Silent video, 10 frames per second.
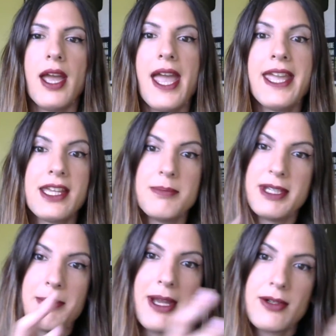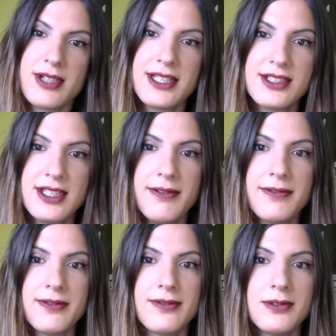it can be about trans
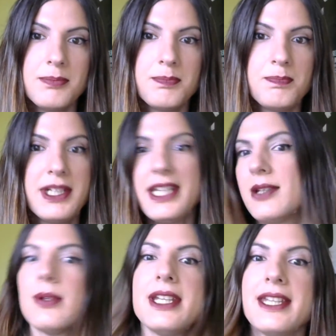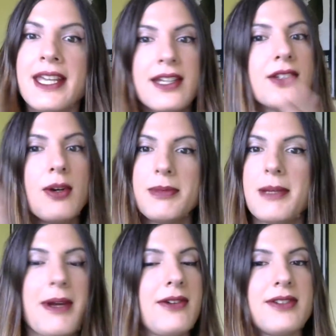stuff, but equally it could not be
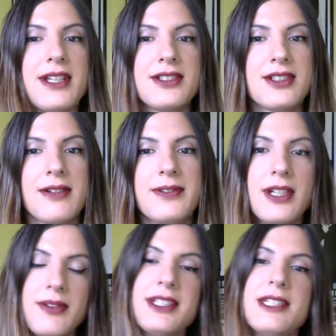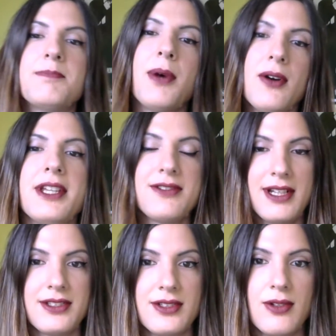about trans stuff. This is by
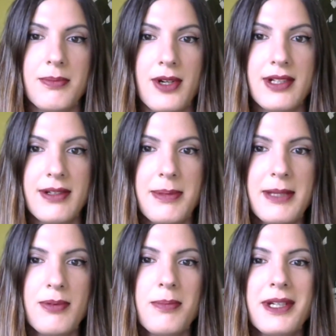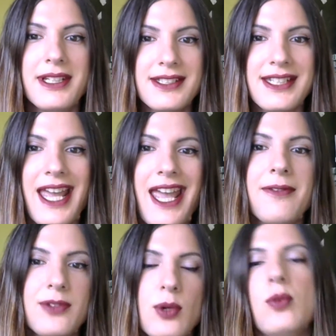trans and non-binary people, but it doesn't
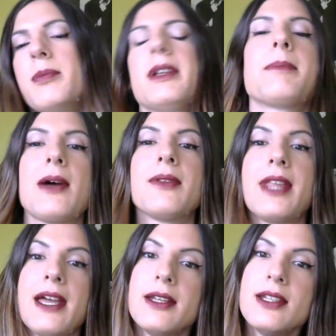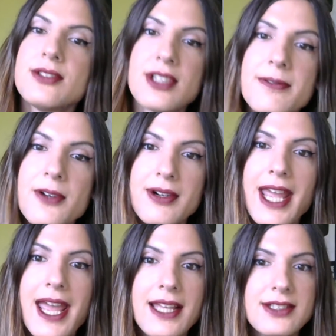have to all be about that. So far it
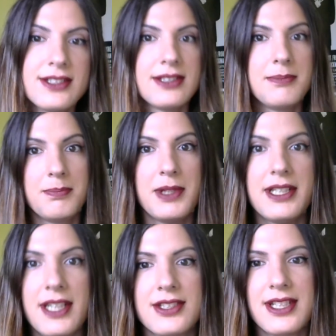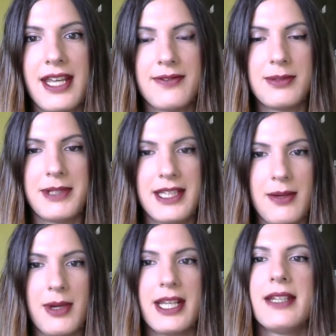has, but it doesn't have to be
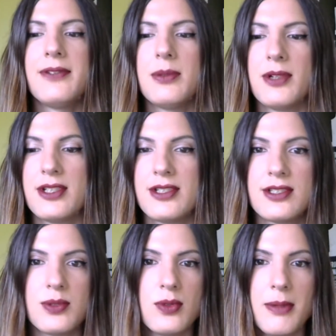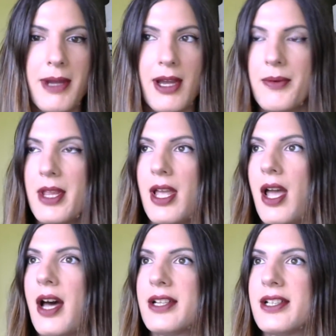that way. And if you want to just talk about,
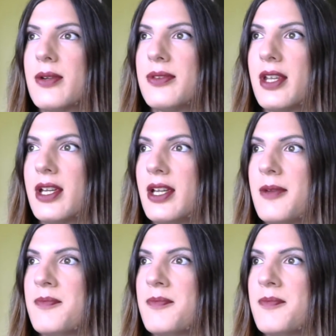the